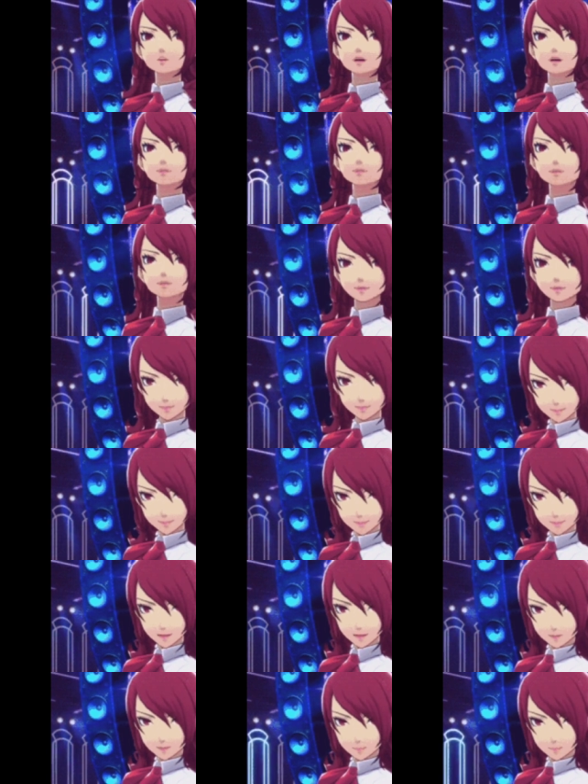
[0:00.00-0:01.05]
Hey everyone,
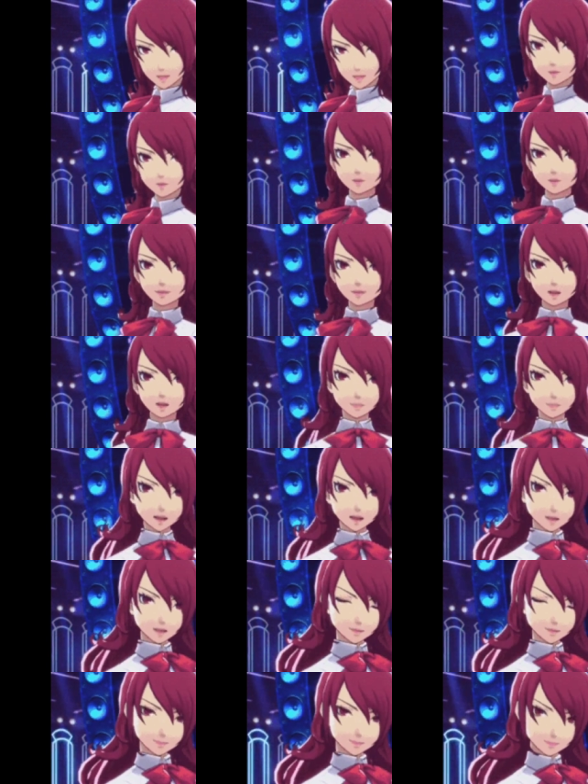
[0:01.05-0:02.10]
welcome back to
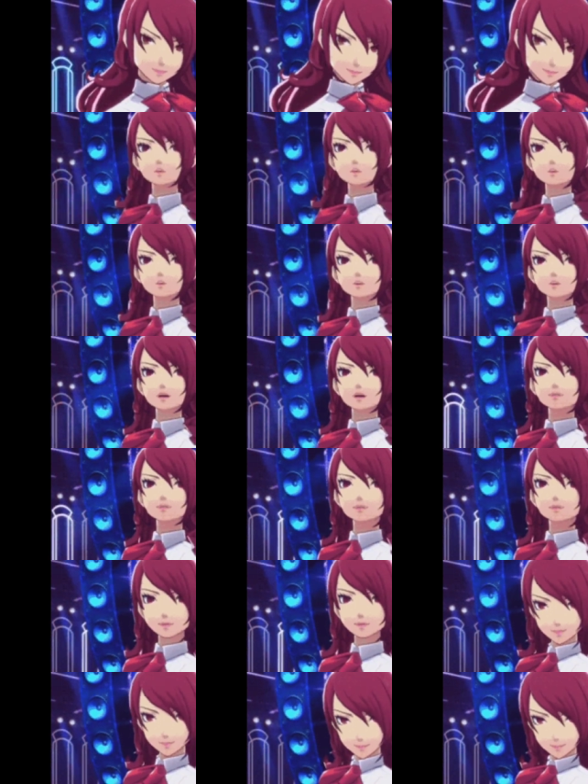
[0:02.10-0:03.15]
TTV. Today we're
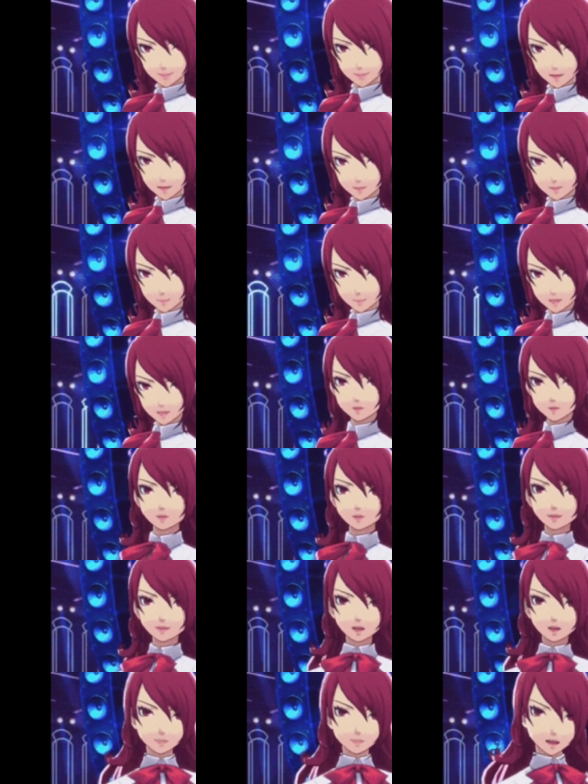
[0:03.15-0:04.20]
talking Bold and the
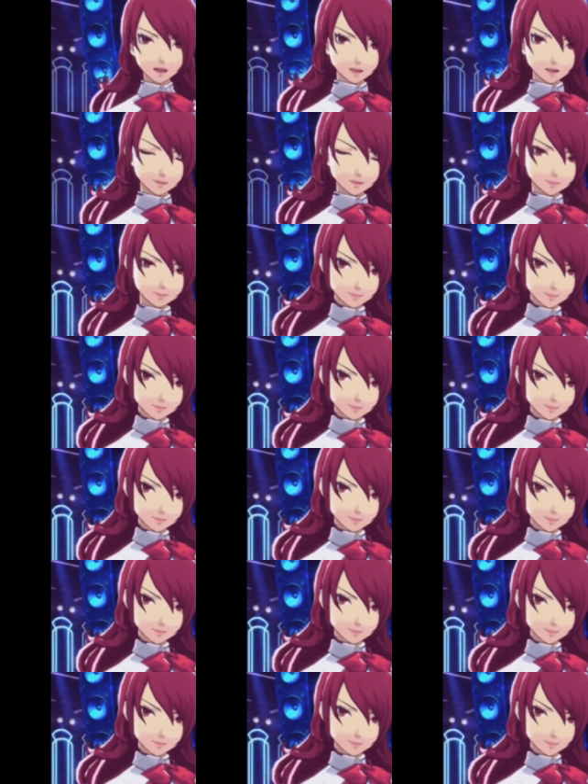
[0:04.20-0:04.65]
Beautiful.